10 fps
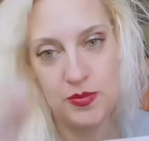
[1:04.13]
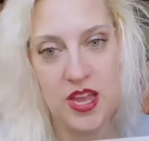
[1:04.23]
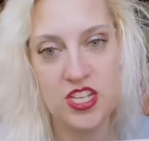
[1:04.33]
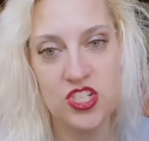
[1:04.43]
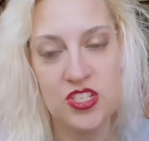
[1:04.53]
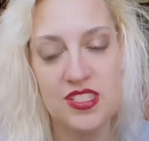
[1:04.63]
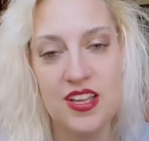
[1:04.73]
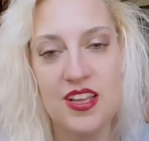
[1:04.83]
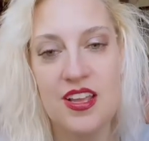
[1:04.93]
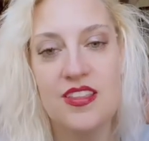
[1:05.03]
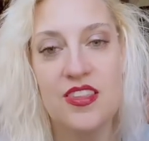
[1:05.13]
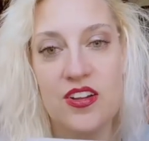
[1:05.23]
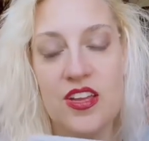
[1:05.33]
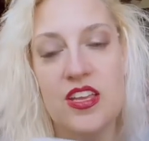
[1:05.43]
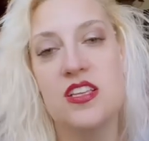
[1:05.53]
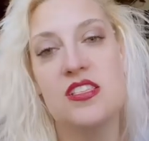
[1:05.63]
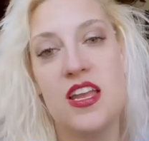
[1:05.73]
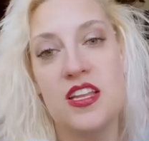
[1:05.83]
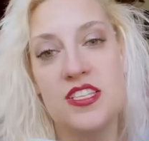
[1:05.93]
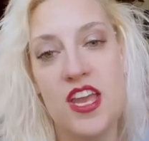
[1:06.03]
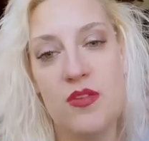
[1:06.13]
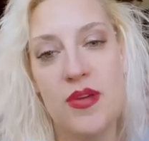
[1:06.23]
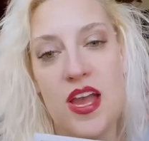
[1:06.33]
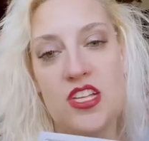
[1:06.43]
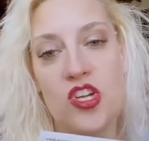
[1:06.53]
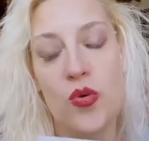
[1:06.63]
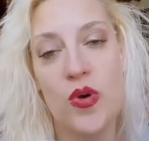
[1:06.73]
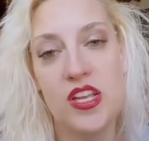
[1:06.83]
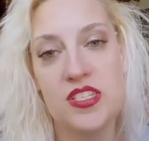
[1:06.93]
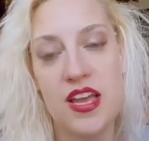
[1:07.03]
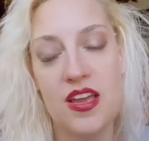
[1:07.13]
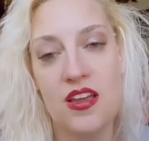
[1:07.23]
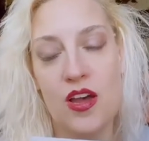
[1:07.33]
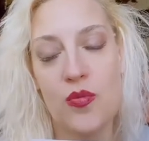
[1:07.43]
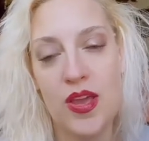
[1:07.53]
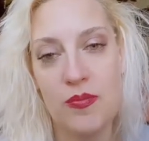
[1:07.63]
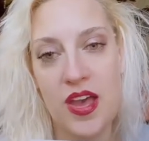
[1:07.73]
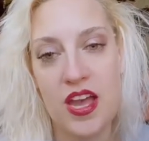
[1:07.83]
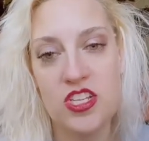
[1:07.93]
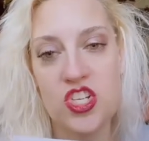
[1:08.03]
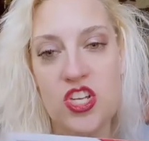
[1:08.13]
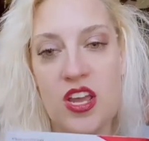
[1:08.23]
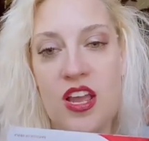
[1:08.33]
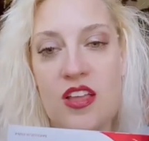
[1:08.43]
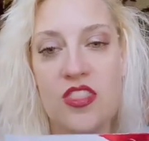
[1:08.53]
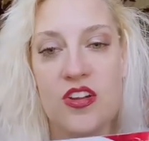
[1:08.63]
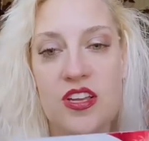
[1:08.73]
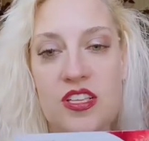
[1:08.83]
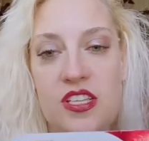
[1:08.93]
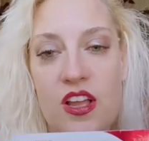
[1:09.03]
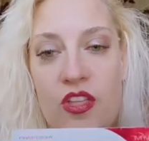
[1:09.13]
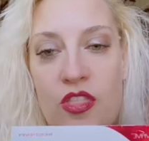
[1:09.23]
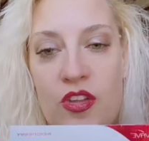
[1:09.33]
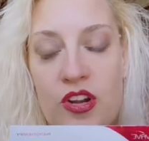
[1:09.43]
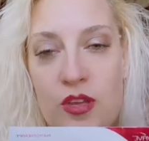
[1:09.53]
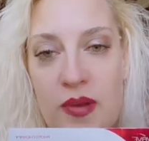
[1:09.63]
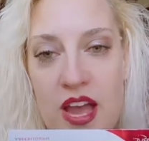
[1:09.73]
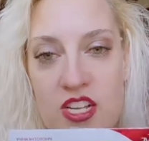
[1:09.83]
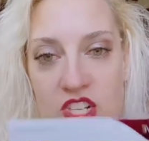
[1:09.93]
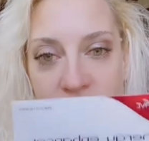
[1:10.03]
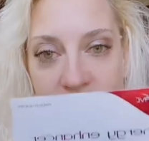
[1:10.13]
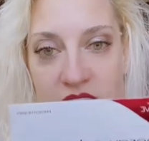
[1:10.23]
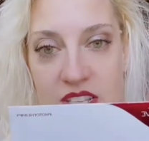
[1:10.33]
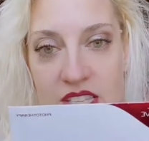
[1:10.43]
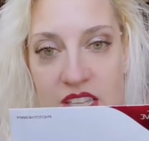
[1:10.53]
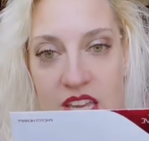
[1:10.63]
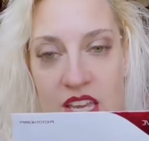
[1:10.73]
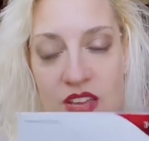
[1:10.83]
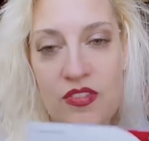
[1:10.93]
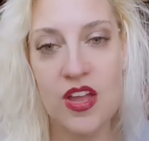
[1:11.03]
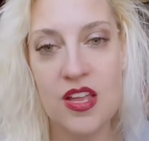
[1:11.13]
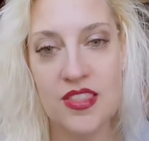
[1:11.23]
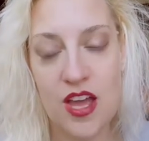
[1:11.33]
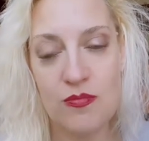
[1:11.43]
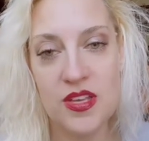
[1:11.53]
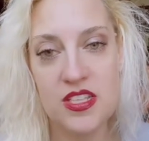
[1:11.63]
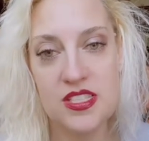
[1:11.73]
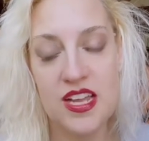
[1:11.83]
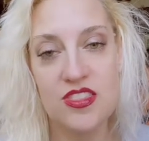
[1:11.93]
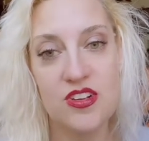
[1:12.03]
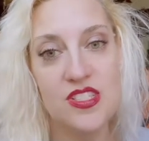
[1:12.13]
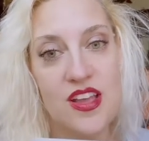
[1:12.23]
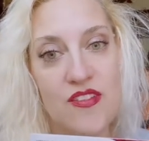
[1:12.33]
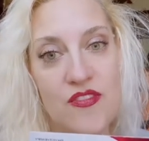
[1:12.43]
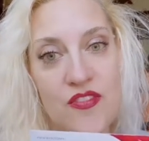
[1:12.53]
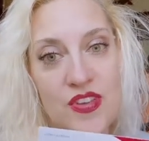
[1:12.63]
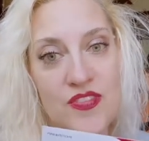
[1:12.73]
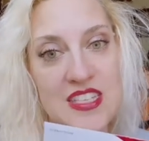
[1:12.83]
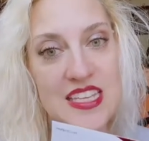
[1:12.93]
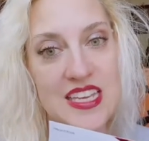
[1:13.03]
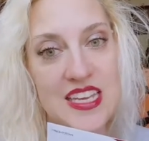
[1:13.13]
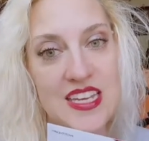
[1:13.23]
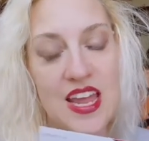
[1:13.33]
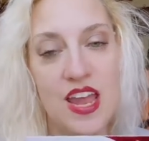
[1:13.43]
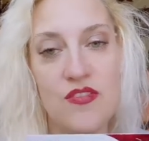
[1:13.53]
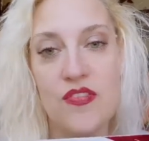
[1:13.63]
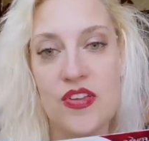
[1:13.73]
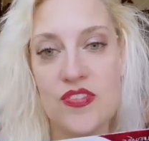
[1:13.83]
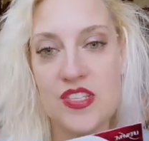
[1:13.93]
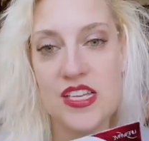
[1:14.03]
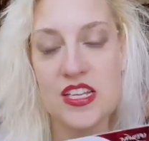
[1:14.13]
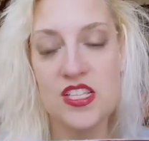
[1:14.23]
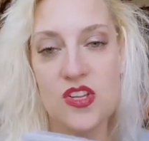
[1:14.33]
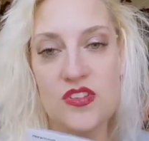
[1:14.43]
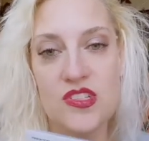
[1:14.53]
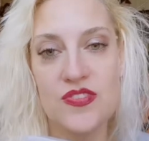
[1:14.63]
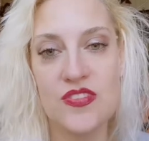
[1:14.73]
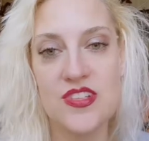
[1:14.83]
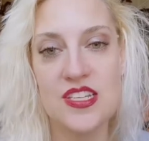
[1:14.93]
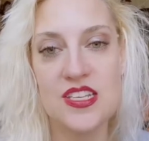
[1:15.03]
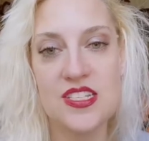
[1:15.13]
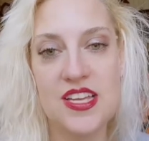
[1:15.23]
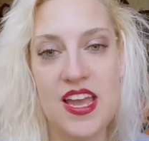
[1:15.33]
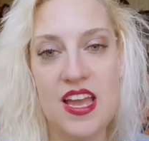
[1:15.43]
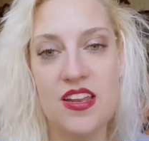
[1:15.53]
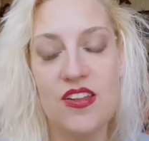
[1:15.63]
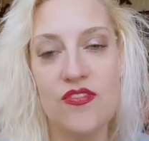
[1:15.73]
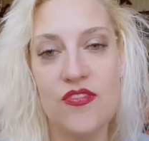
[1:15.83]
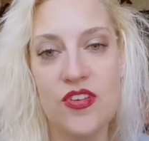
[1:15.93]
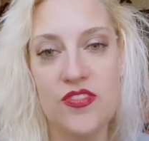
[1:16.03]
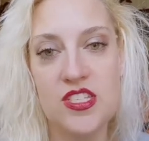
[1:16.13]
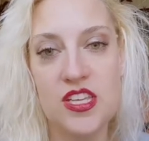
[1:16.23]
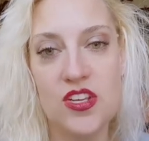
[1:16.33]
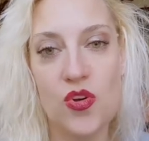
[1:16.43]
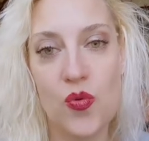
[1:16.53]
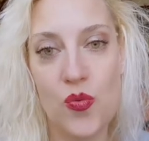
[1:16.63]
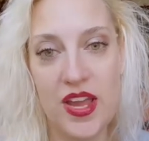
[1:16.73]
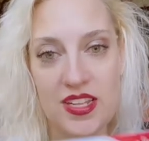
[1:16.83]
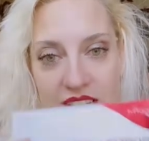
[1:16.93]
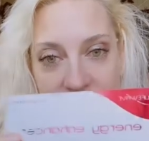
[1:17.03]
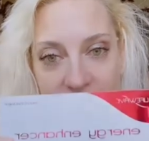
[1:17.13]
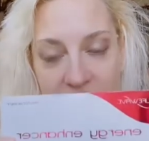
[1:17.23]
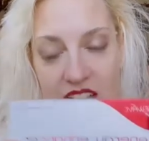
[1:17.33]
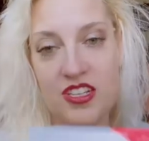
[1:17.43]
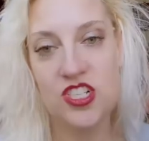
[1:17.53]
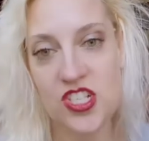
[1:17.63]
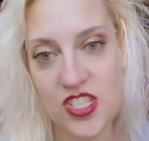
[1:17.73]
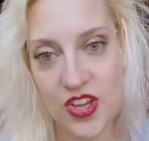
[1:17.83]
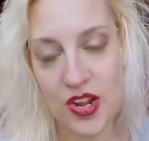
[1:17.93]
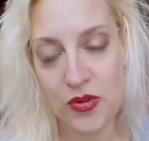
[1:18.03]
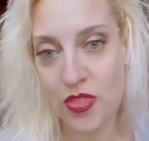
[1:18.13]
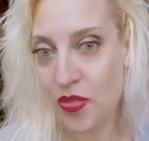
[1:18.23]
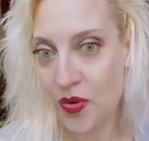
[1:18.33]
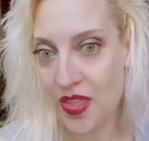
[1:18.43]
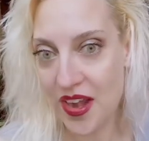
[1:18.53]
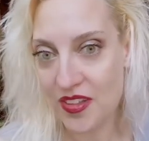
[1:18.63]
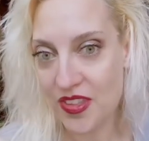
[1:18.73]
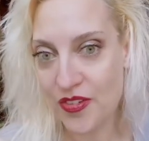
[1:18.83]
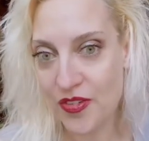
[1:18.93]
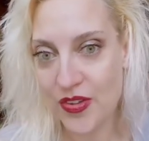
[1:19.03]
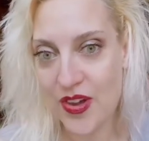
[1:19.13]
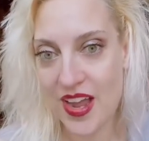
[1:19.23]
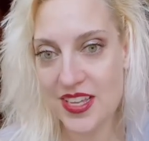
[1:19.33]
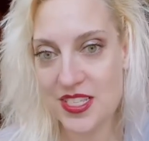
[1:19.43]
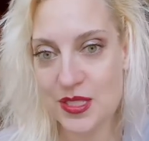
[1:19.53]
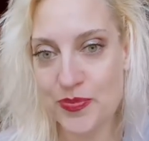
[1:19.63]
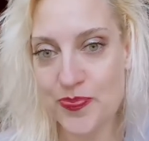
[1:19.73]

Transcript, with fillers: patches, there is a tan patch, a white, a white patch, there is 30 patches in a sleeve. That means that there's 15 and 15. So there's 15 tan and 15 white. Just thought I would throw that out there for you guys.